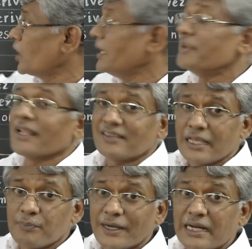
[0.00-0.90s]
nothing
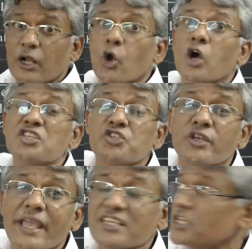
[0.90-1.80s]
but
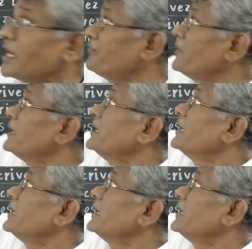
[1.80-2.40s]
conjugation of